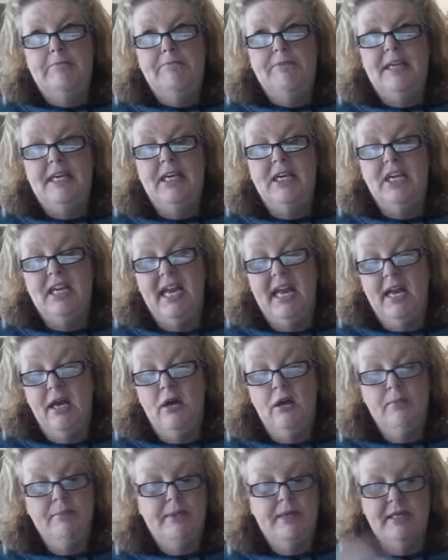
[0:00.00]
It could
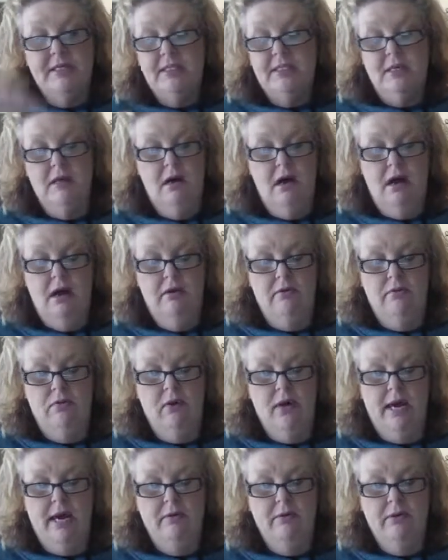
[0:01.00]
help, but it's not
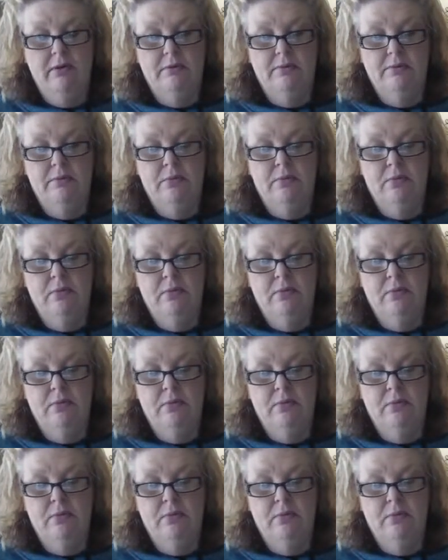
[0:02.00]
what I would,